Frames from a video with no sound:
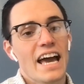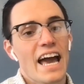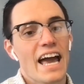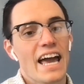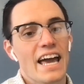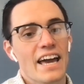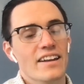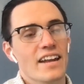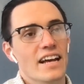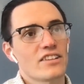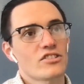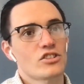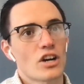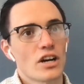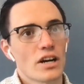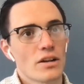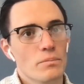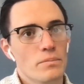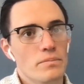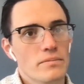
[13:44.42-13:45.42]
And I
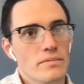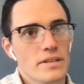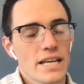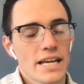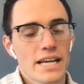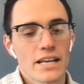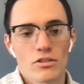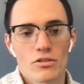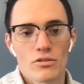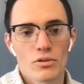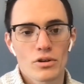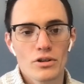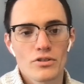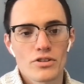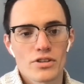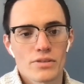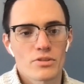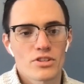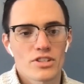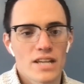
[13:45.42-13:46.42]
started digging through
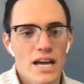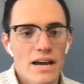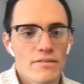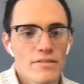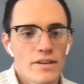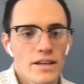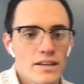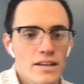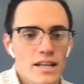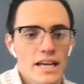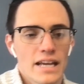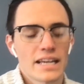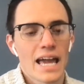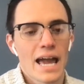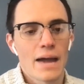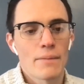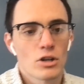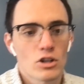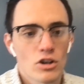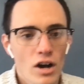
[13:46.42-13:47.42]
some stuff and
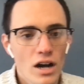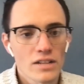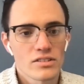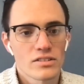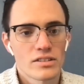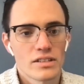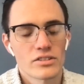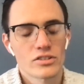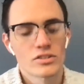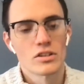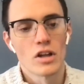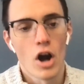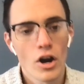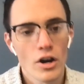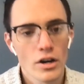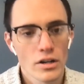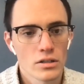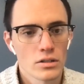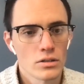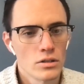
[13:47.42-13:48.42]
came across this
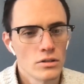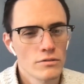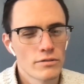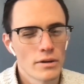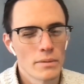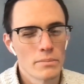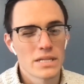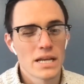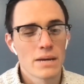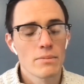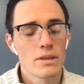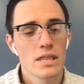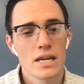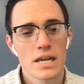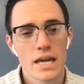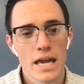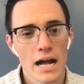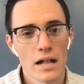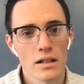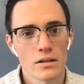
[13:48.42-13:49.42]
article from
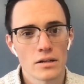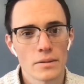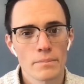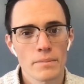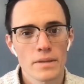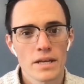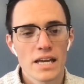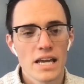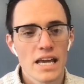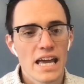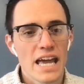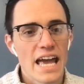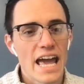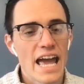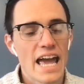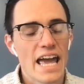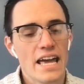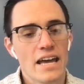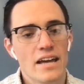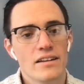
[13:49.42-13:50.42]
Timothy Keller,
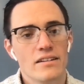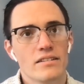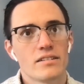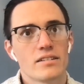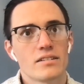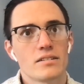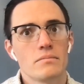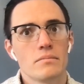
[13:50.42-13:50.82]
and